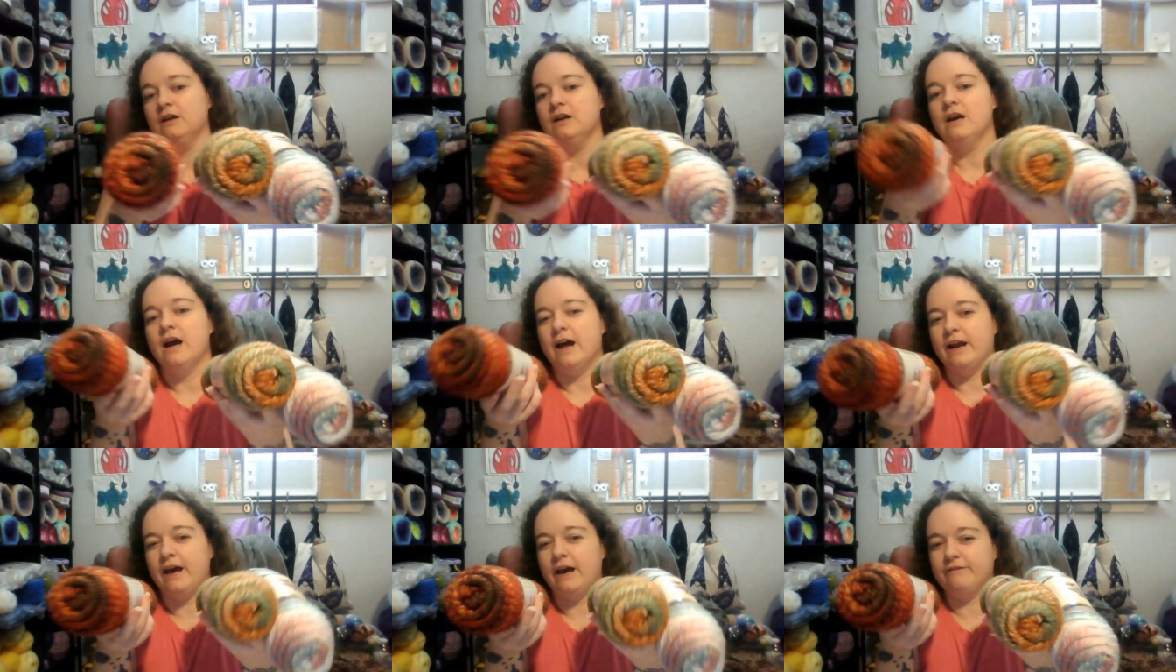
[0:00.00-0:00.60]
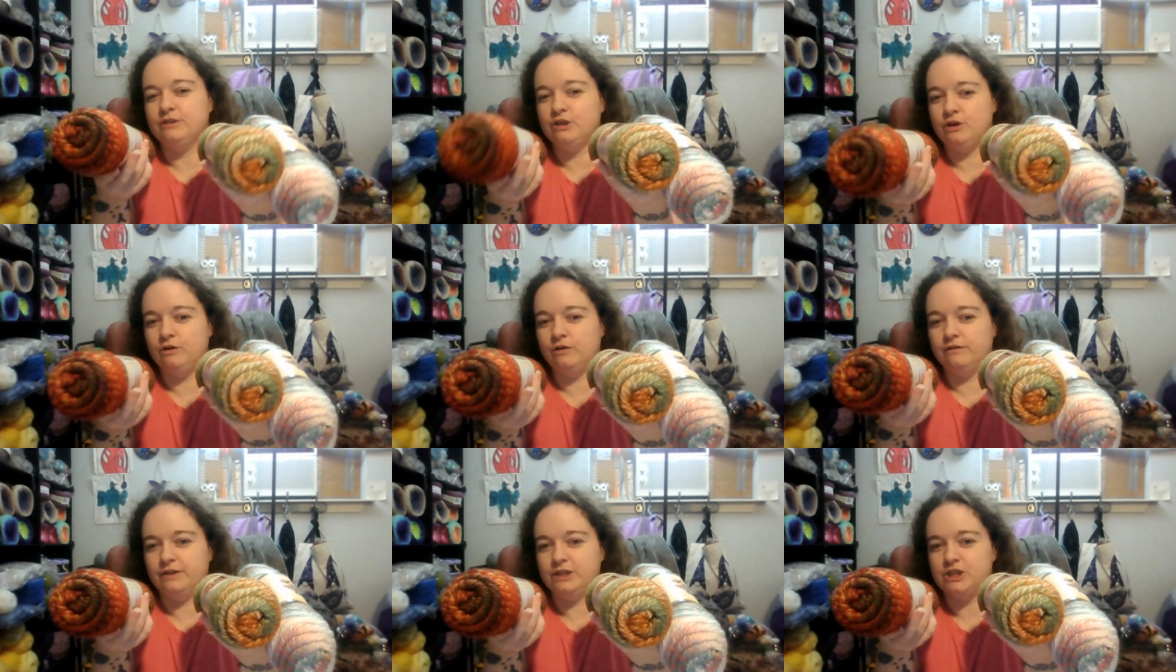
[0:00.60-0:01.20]
And I have 2 of
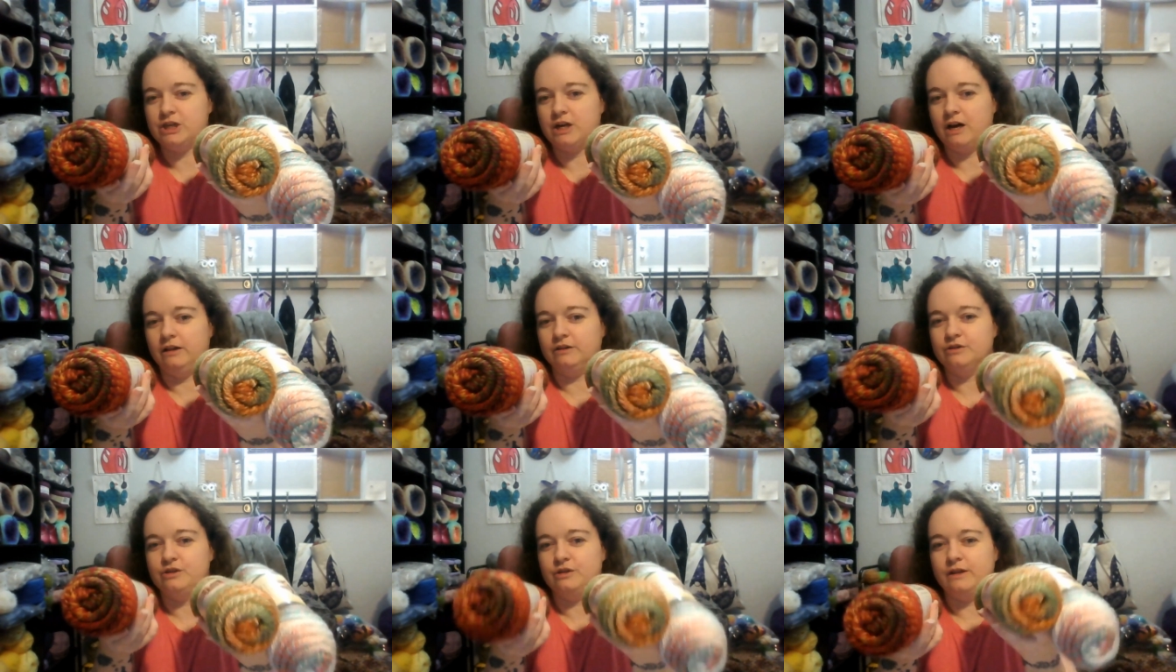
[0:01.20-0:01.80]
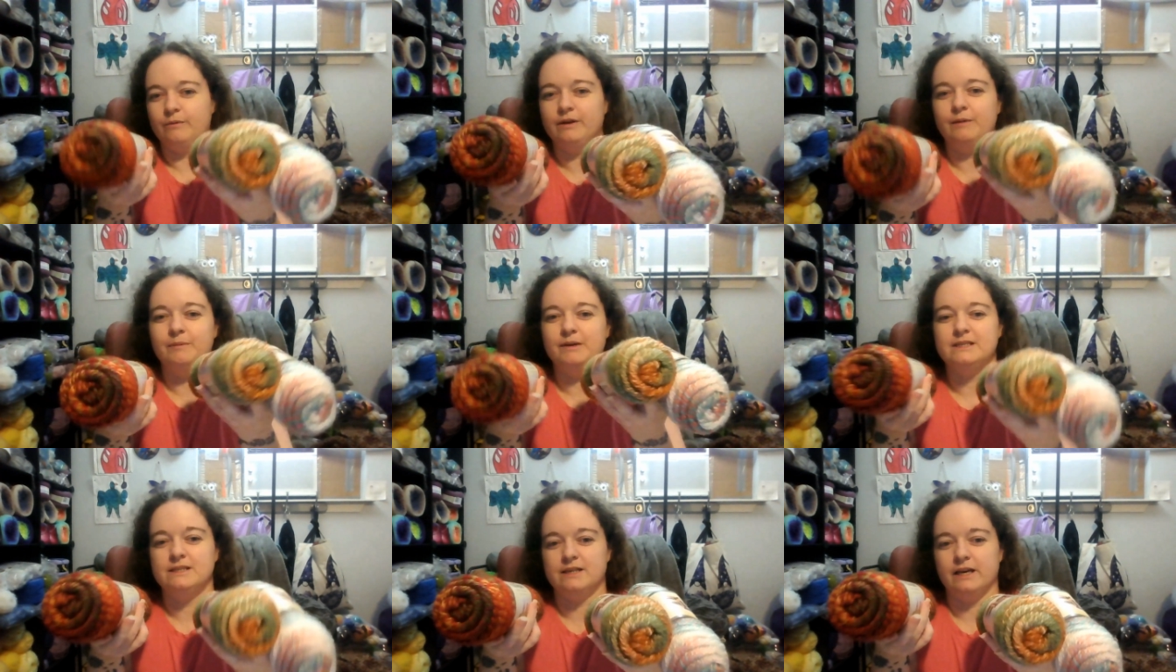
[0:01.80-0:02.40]
each color, so that would give me
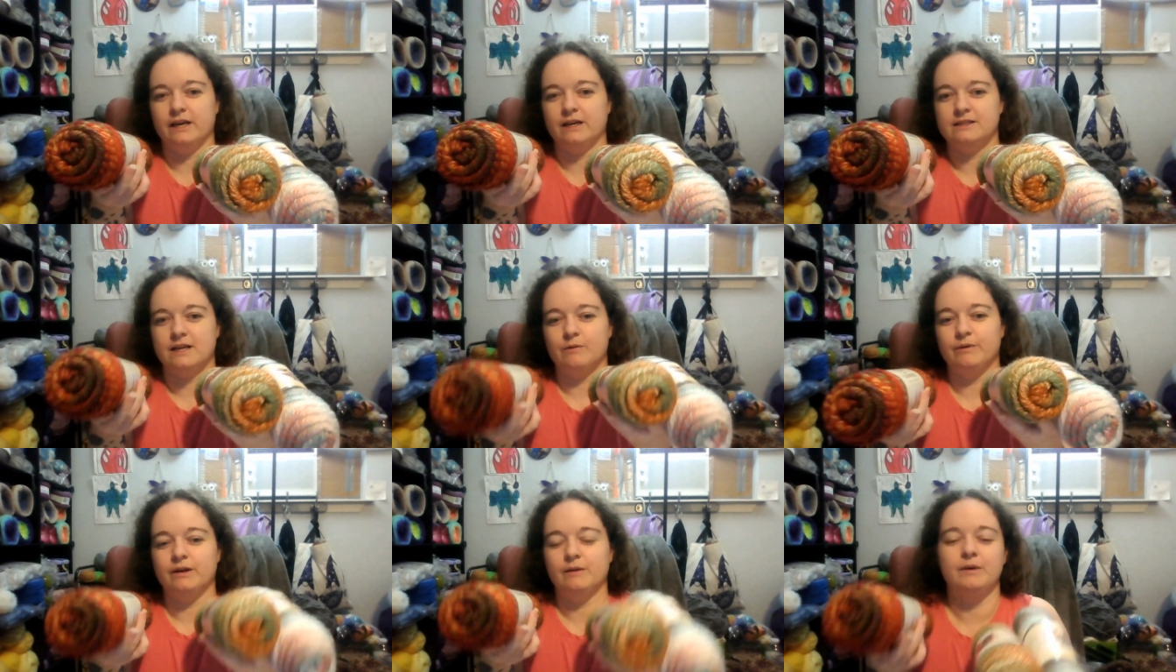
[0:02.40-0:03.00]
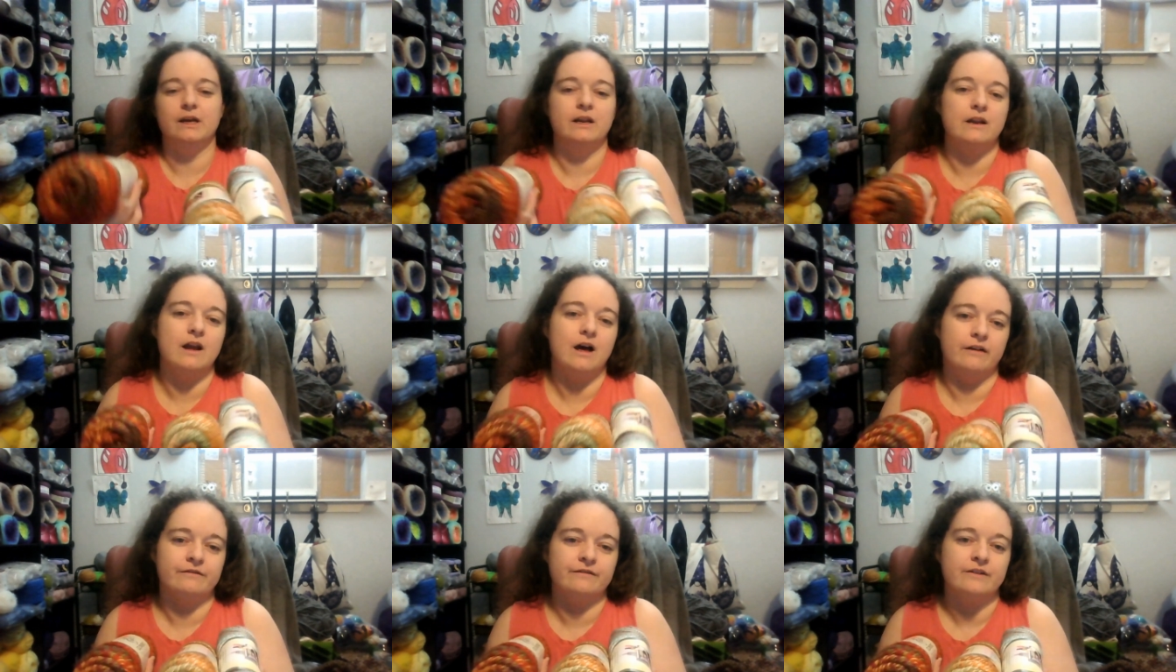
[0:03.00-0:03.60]
6. That would give me
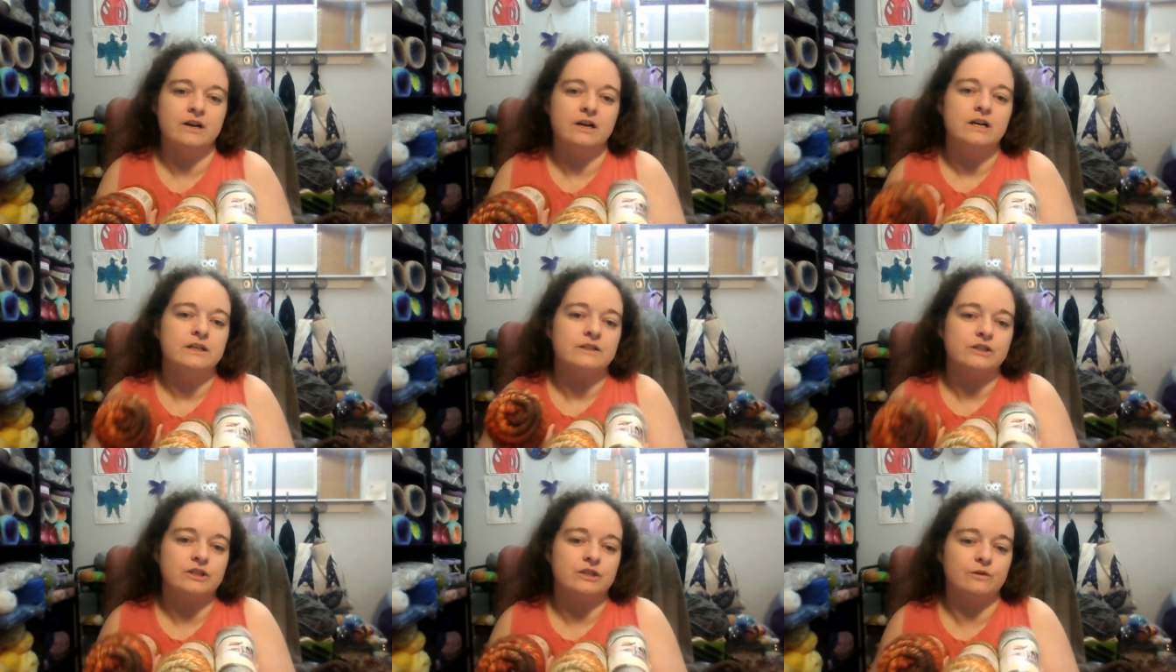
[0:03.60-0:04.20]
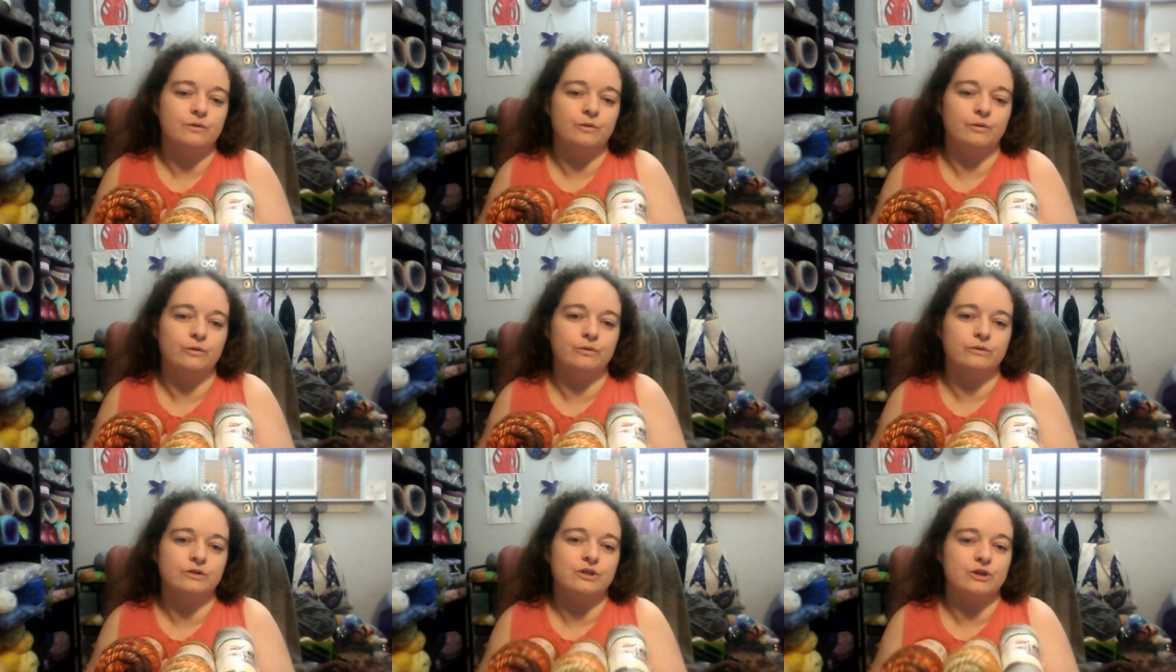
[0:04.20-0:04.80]
enough
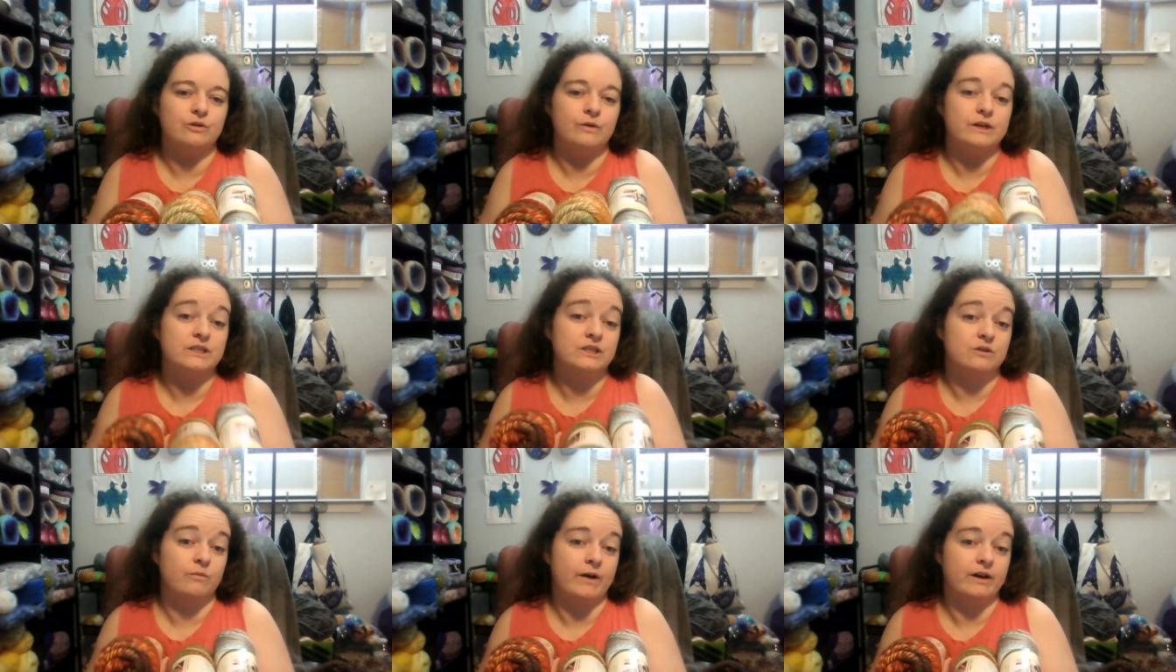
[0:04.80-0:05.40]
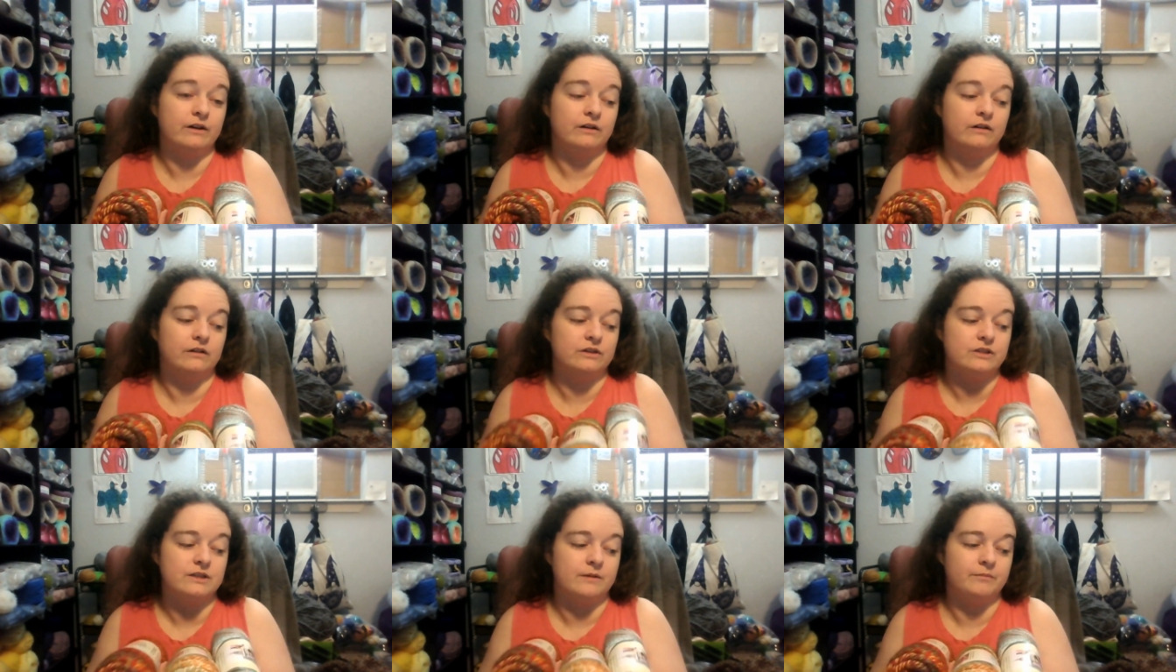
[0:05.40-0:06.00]
to do a sweater or
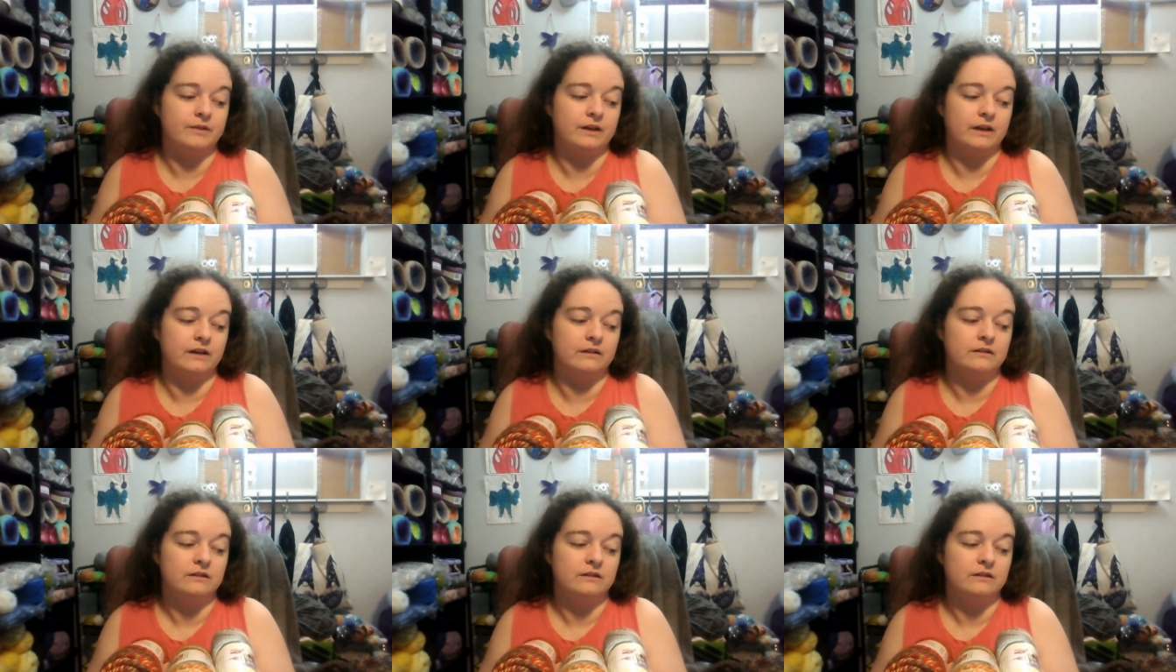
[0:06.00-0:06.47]
something.